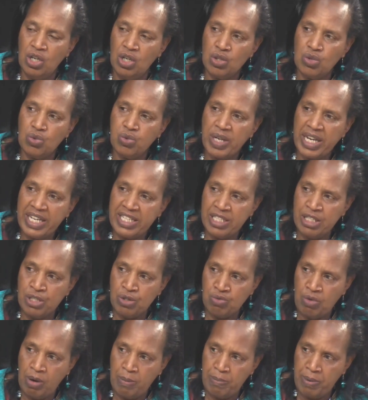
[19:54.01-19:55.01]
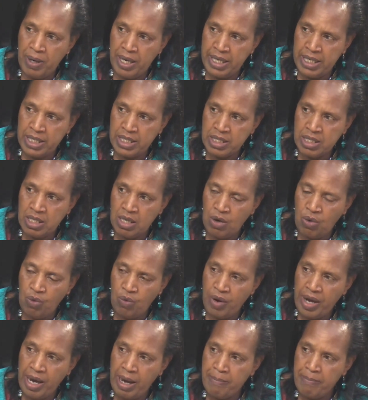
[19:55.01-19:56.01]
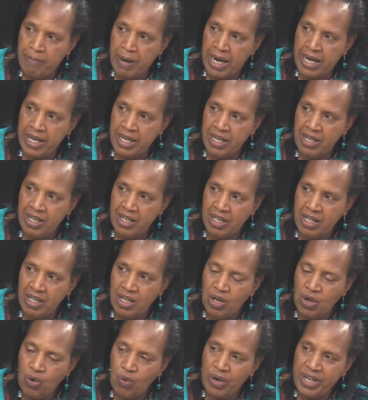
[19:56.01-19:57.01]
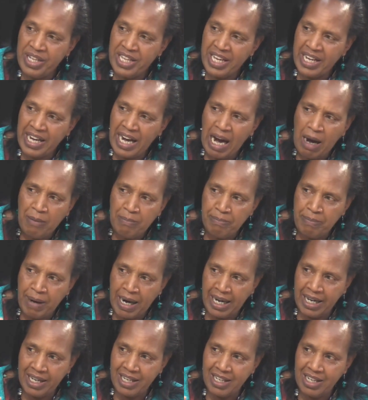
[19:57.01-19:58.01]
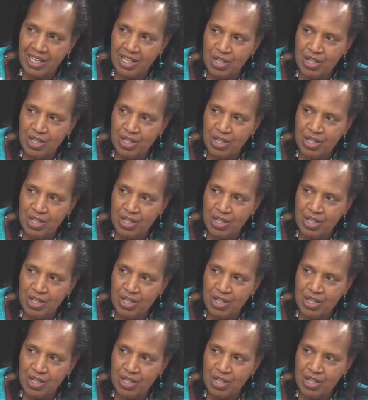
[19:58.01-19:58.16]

to get into a place whereby when they come back,